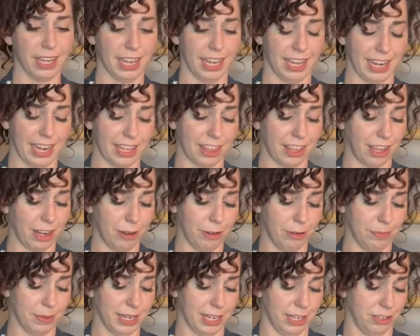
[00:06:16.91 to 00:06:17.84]
And I thought it
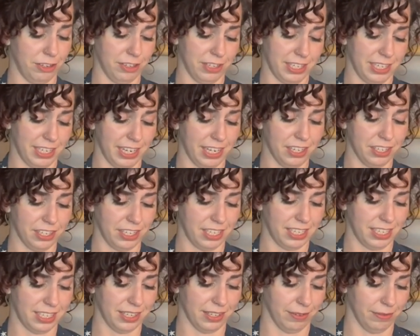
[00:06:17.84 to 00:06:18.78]
would be interesting
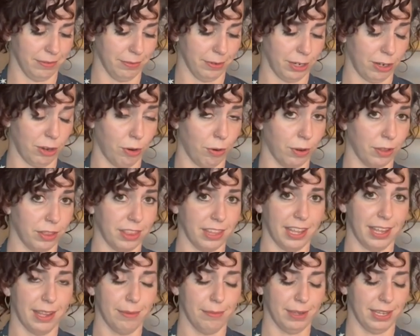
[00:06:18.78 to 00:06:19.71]
just to record
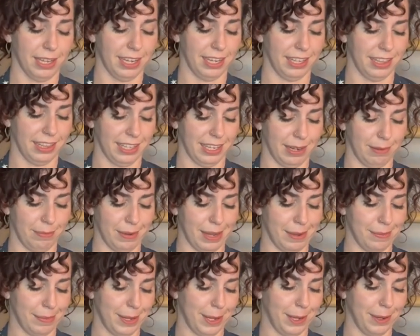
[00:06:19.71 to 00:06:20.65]
them, and then
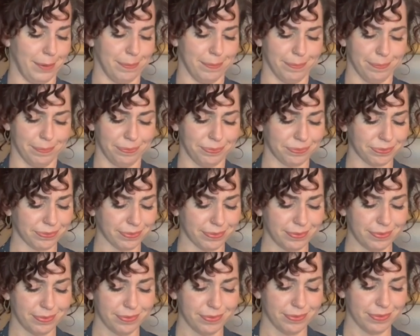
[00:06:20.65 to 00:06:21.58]
maybe,
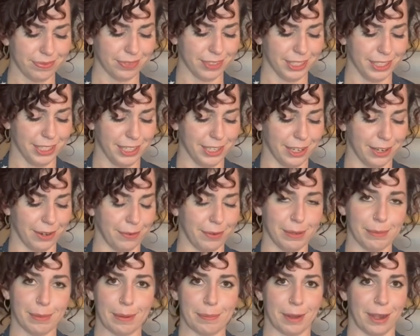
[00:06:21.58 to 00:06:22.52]

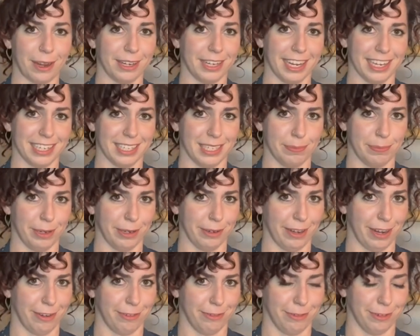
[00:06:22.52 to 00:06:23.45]
when my podcast has been
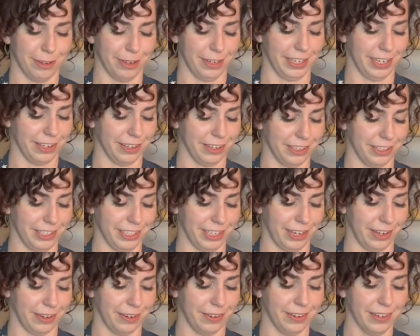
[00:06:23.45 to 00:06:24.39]
around for a year or
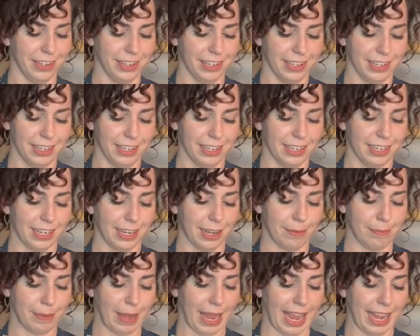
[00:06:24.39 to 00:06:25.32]
so,
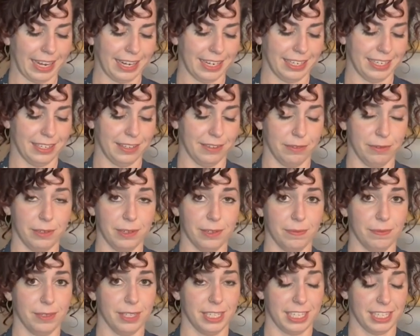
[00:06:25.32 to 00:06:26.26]
come back and
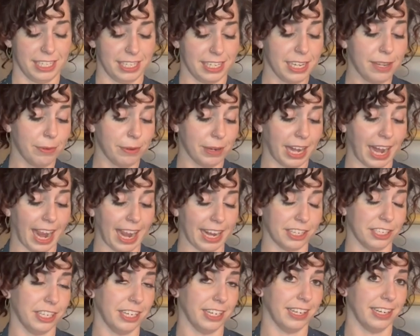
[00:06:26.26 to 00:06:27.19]
see what I
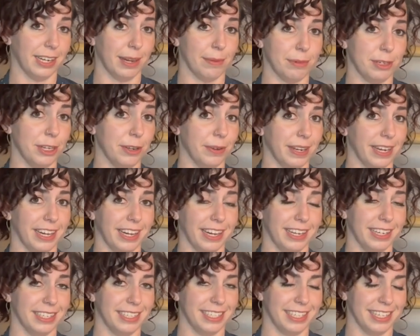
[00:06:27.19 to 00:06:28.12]
actually ended up doing
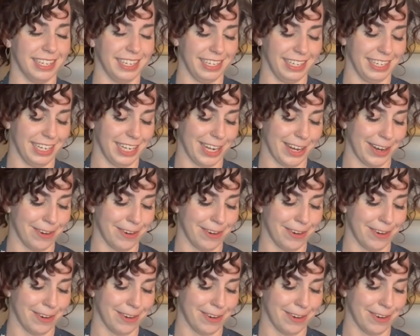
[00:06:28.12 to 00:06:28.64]
and seeing,